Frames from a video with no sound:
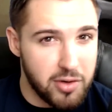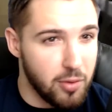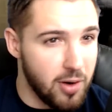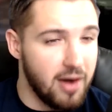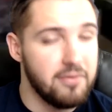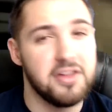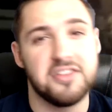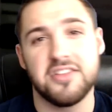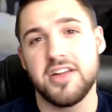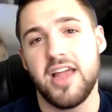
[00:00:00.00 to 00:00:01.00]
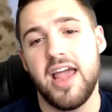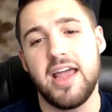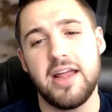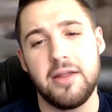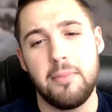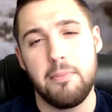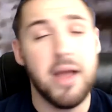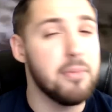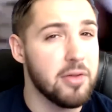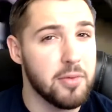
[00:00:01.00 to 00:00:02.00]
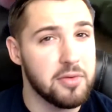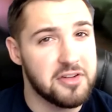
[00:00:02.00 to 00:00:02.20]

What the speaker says: Corps, obviously, and my mother was